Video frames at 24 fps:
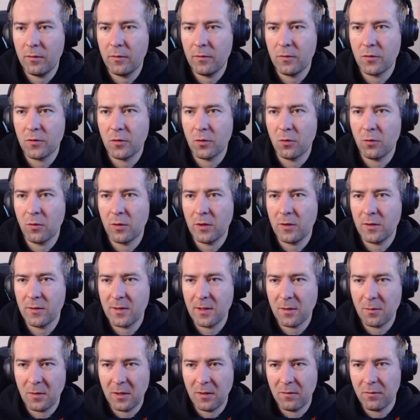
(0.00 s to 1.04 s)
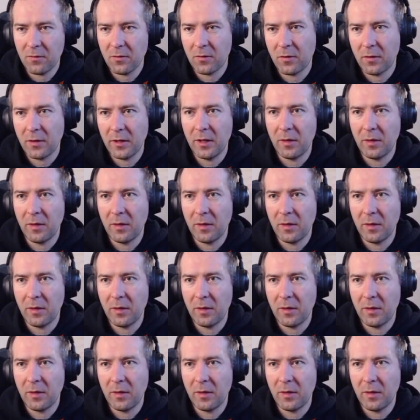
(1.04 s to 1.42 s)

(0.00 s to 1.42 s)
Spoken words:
So what does that mean for our